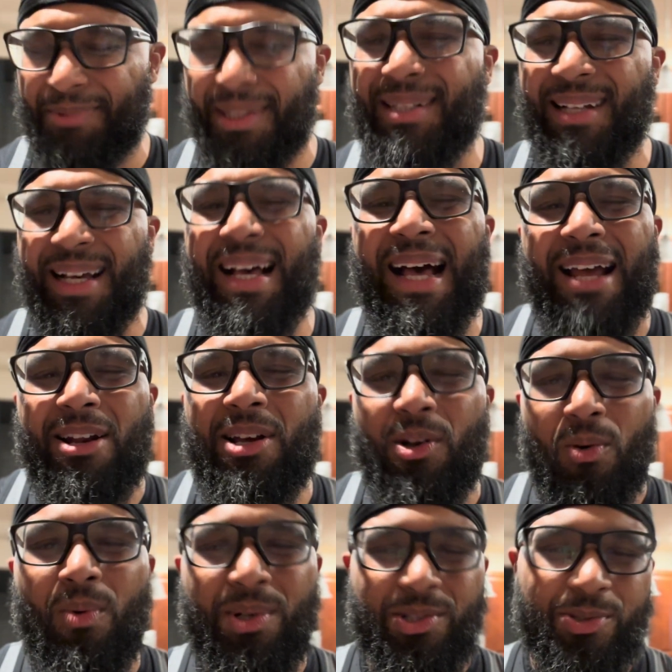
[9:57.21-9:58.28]
but I
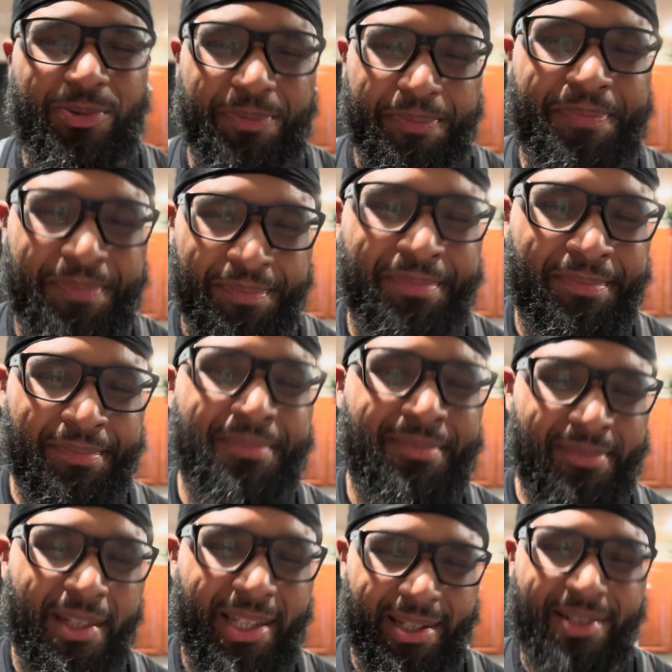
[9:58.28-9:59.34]
don't want to.
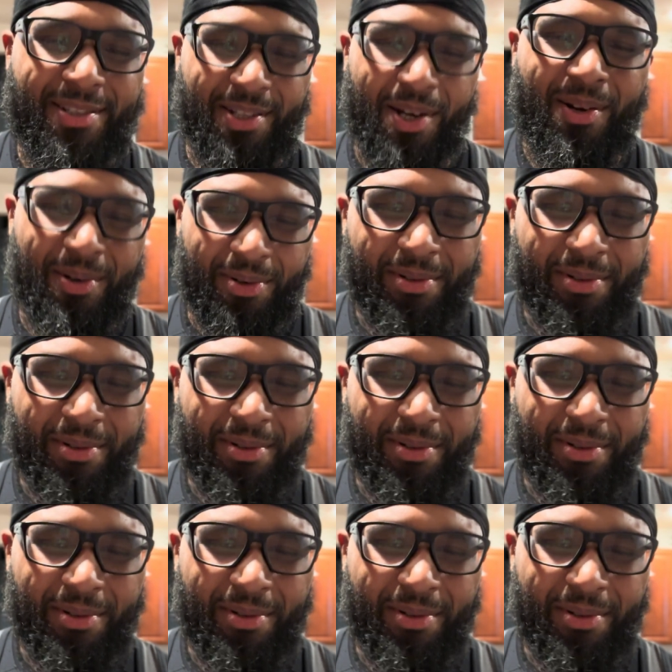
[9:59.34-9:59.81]
And so